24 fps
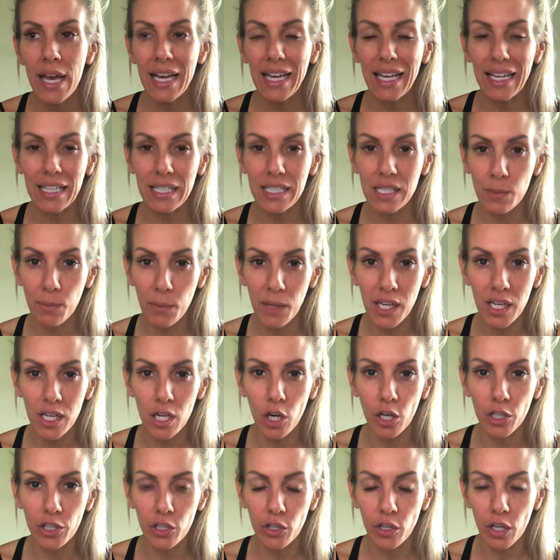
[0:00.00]
expend
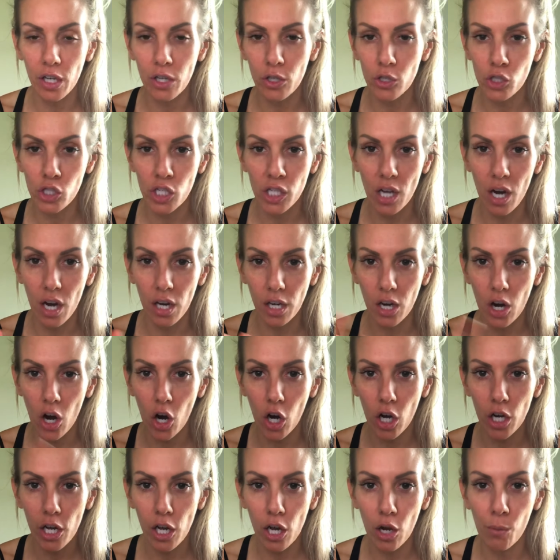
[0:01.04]
all your energy on
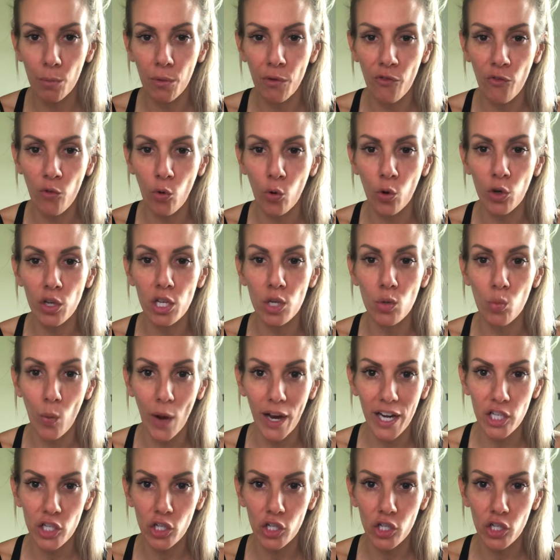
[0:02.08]
cardio before you weight